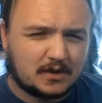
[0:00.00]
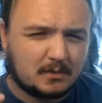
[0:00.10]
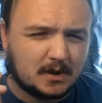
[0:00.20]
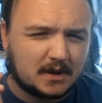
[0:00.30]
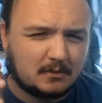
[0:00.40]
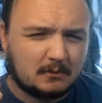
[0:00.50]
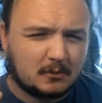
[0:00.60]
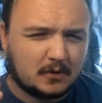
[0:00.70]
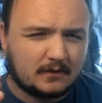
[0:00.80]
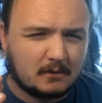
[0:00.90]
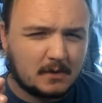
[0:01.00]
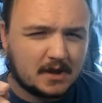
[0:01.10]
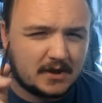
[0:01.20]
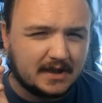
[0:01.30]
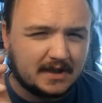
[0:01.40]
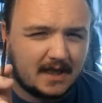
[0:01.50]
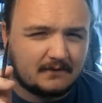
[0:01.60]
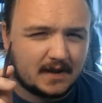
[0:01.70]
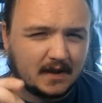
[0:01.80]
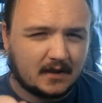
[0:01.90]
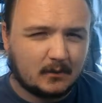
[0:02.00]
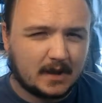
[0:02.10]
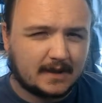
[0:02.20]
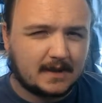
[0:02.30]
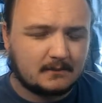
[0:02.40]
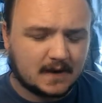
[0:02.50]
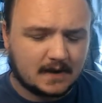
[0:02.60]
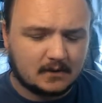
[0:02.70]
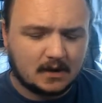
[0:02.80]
but there'll be more information in that video when it comes out